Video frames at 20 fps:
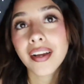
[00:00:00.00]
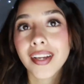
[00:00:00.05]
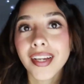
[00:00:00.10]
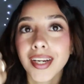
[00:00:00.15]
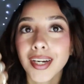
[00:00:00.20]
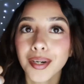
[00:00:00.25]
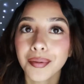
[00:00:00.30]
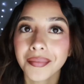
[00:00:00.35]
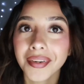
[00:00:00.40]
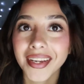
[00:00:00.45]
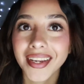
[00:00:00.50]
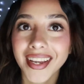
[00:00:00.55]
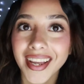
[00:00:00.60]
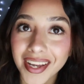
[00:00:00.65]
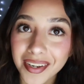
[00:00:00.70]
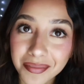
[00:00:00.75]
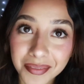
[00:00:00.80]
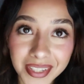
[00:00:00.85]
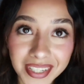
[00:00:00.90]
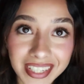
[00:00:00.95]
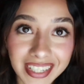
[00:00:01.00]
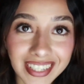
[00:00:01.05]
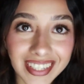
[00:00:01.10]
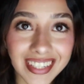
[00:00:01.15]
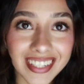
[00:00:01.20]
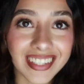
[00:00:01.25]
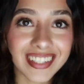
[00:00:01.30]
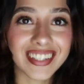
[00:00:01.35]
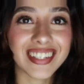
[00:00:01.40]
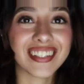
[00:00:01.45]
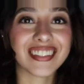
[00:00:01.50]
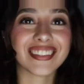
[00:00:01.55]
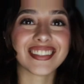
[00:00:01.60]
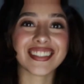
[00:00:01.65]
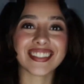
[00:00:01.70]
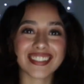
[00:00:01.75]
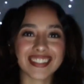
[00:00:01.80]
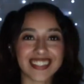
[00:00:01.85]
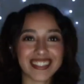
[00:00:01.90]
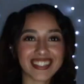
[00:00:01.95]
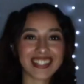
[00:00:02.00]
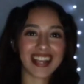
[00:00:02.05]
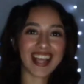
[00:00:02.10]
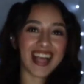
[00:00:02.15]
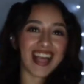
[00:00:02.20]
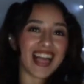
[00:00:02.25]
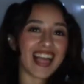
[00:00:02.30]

out here in Miami. I'm just kidding.